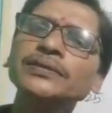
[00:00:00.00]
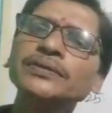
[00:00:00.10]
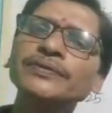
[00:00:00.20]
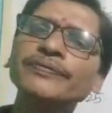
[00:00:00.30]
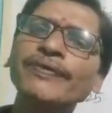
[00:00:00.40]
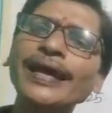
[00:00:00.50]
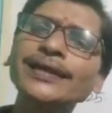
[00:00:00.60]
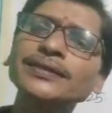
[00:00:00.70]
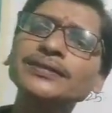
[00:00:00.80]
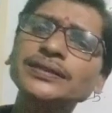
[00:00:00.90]
When
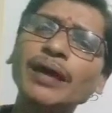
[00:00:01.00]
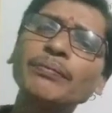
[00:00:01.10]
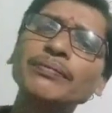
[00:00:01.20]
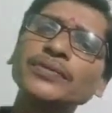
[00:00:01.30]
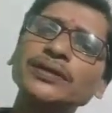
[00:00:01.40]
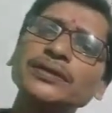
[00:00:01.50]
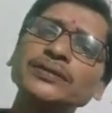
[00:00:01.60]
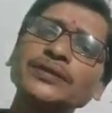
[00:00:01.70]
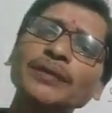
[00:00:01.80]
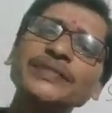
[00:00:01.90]

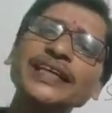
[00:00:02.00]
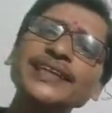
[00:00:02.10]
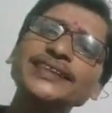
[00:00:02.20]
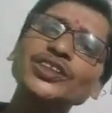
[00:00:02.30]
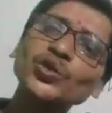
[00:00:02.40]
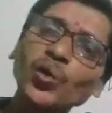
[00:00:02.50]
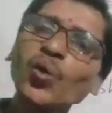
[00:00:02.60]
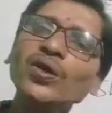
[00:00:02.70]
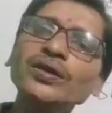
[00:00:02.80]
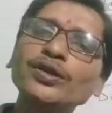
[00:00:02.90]
something is told
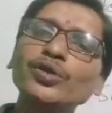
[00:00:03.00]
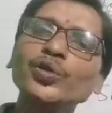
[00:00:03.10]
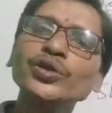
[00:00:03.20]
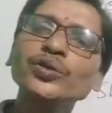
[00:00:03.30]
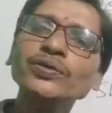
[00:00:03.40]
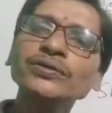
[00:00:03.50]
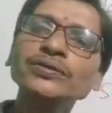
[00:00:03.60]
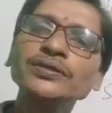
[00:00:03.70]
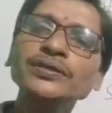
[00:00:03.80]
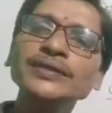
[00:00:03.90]
to you,
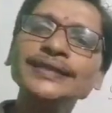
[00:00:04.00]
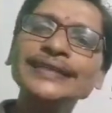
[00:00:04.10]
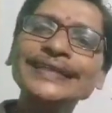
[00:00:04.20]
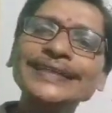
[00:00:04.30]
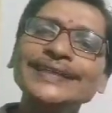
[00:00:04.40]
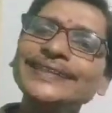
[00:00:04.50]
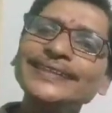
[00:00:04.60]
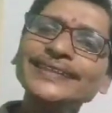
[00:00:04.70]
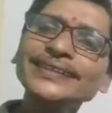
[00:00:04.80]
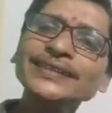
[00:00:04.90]
it
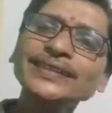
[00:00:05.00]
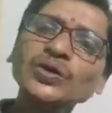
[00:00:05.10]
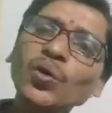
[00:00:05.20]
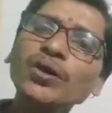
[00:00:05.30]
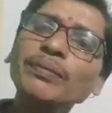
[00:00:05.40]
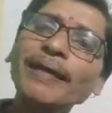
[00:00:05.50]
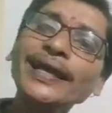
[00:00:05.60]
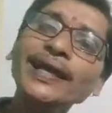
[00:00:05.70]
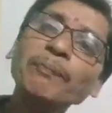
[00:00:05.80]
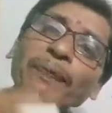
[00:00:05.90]
is told by
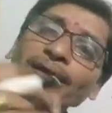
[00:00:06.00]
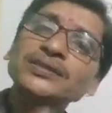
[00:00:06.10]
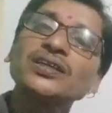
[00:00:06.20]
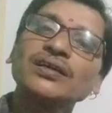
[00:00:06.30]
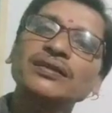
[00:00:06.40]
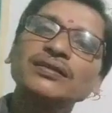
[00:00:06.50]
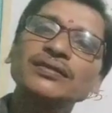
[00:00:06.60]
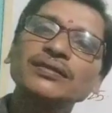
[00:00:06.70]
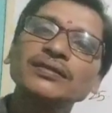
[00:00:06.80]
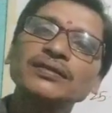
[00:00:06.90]
a person.
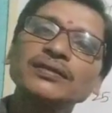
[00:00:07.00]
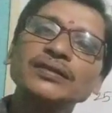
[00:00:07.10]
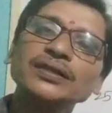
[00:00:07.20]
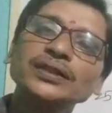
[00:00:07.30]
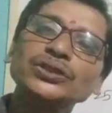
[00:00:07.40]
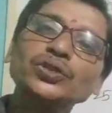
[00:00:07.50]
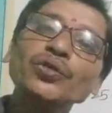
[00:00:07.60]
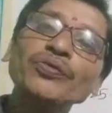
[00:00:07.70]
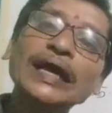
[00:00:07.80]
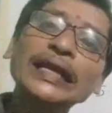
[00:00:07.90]
So
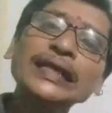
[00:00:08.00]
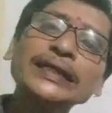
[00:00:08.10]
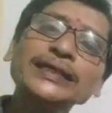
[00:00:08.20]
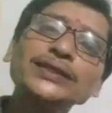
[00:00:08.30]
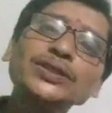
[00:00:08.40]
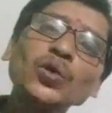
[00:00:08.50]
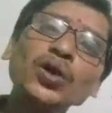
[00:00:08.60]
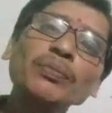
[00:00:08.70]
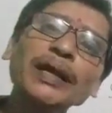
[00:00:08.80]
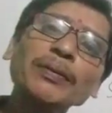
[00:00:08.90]
when it is told by
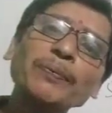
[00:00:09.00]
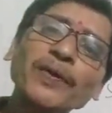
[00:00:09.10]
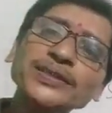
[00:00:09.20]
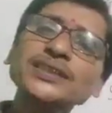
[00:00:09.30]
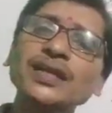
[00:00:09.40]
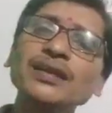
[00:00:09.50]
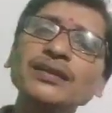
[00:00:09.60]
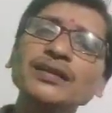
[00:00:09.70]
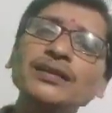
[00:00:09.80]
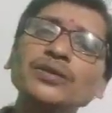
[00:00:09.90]
a person,
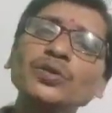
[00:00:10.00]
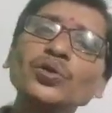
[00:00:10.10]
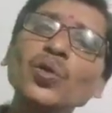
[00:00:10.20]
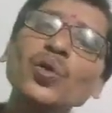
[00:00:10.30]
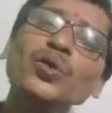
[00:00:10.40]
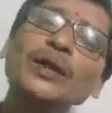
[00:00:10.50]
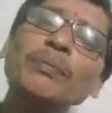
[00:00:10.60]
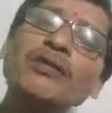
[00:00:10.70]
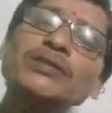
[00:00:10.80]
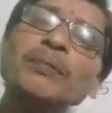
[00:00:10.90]
to know about
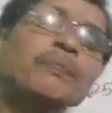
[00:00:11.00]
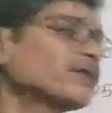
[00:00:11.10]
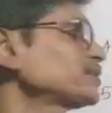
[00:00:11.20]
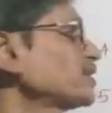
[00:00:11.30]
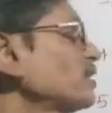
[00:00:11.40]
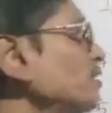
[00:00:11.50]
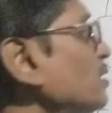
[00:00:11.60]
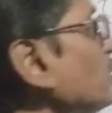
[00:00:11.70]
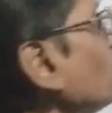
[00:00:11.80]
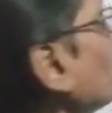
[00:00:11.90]
the person,
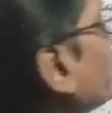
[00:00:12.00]
we can